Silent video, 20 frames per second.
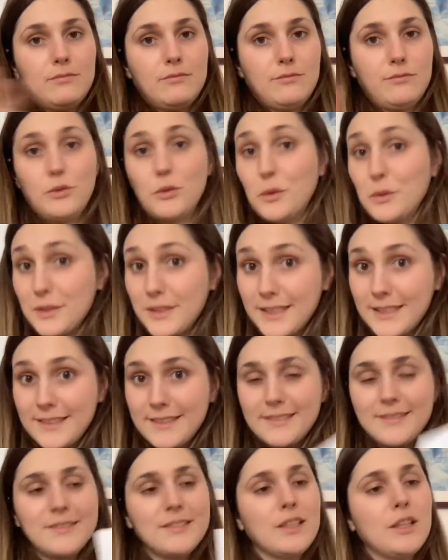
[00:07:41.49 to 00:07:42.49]

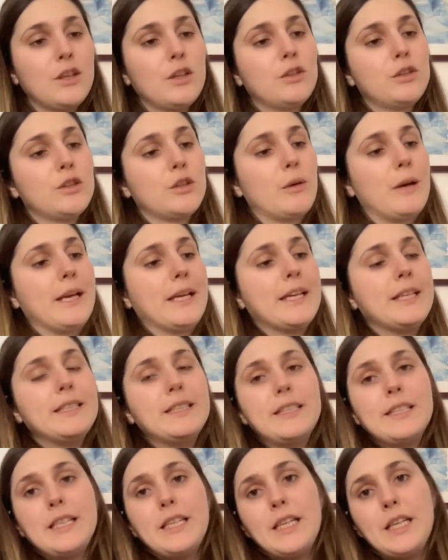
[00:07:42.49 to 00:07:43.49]
folded, so I can
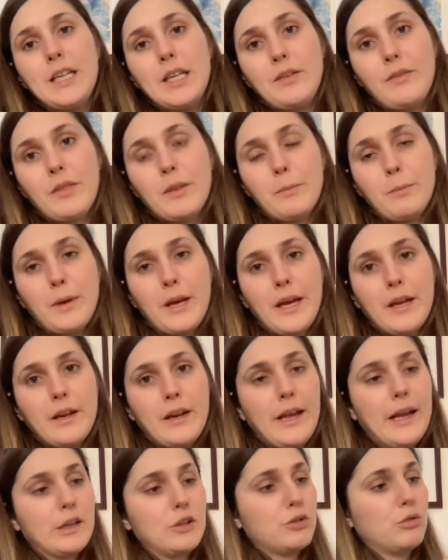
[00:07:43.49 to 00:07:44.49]
see if the
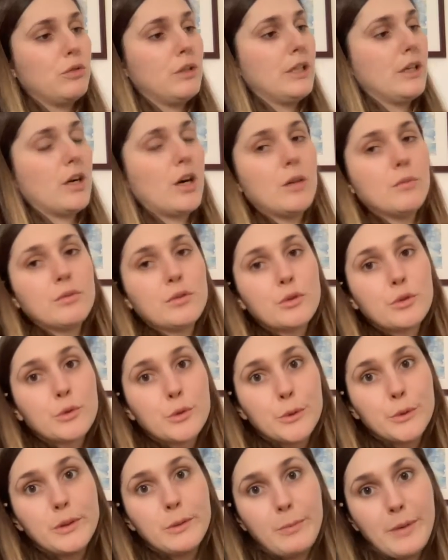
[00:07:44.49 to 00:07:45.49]
pen actually comes
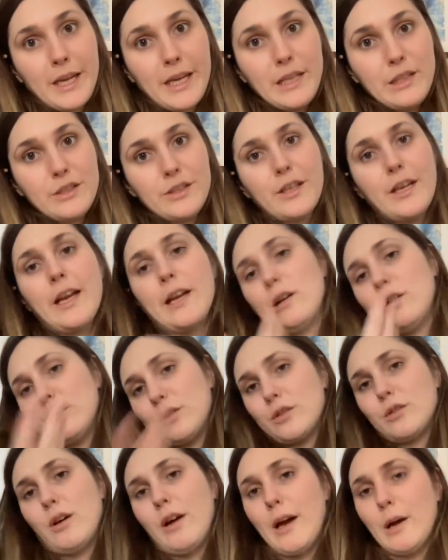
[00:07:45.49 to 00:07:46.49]
through the page and
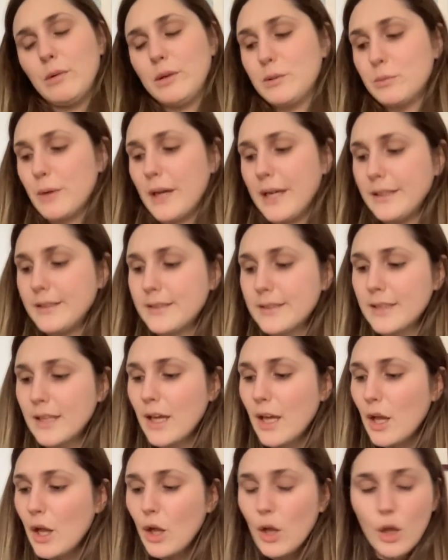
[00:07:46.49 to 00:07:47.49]
also how it writes.
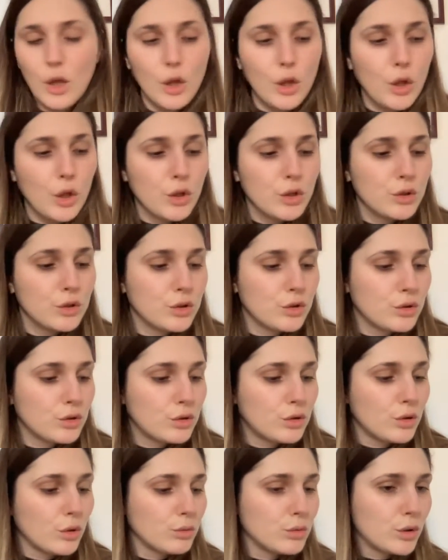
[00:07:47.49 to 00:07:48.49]

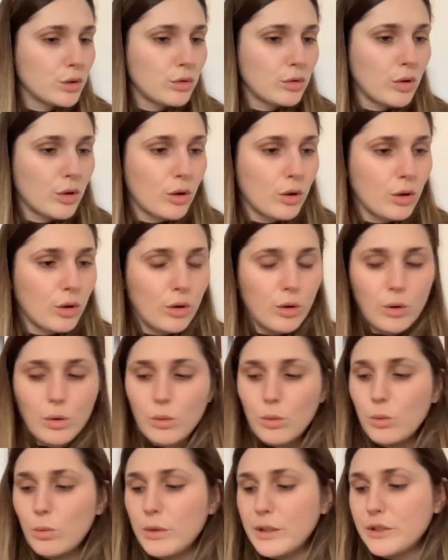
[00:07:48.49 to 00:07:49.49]
So
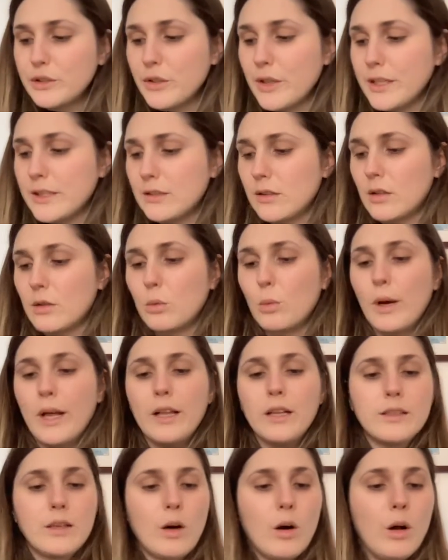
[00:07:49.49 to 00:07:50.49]
where should I start?
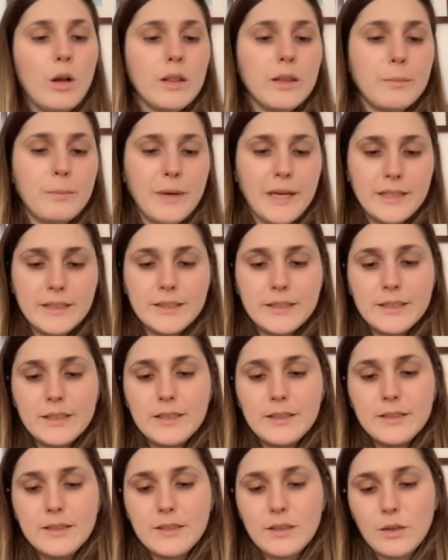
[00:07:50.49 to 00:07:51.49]
Well, all the
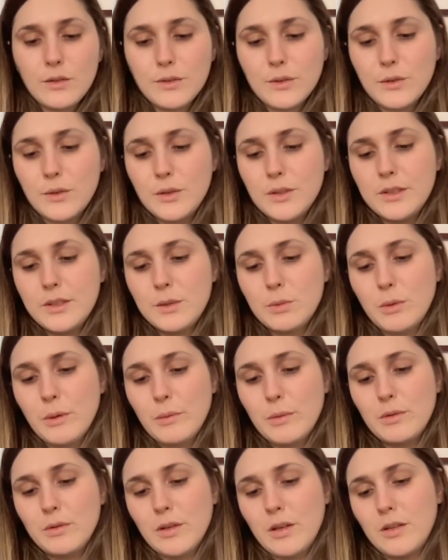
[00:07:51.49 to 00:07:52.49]
pencils, of course, we
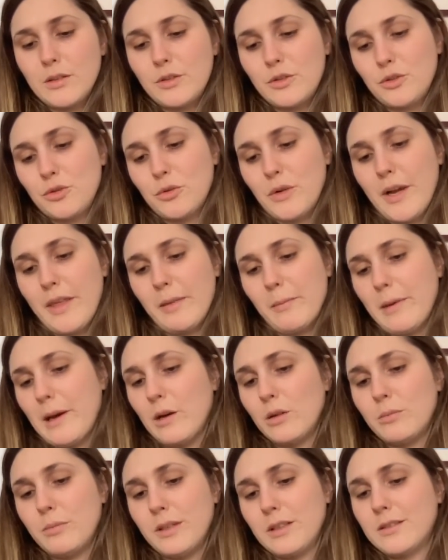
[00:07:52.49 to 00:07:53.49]
will not try them
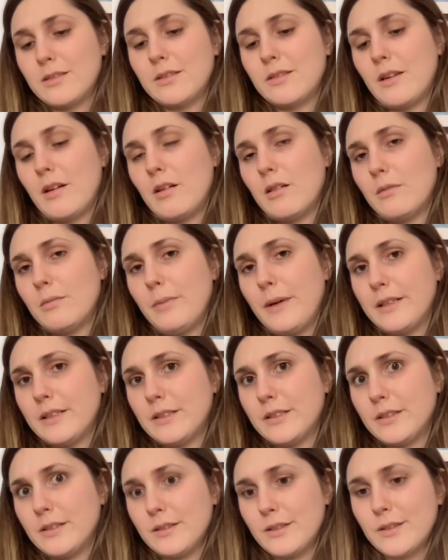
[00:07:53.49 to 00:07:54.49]
out because they are
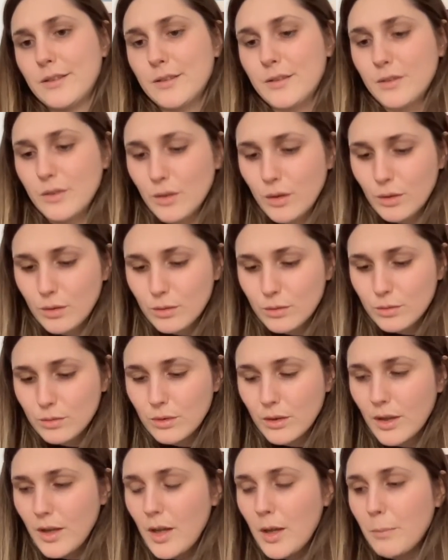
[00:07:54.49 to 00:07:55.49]
pencils. So,
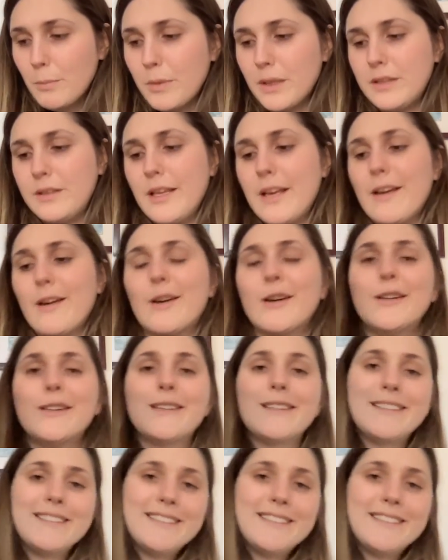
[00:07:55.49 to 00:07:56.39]
but they are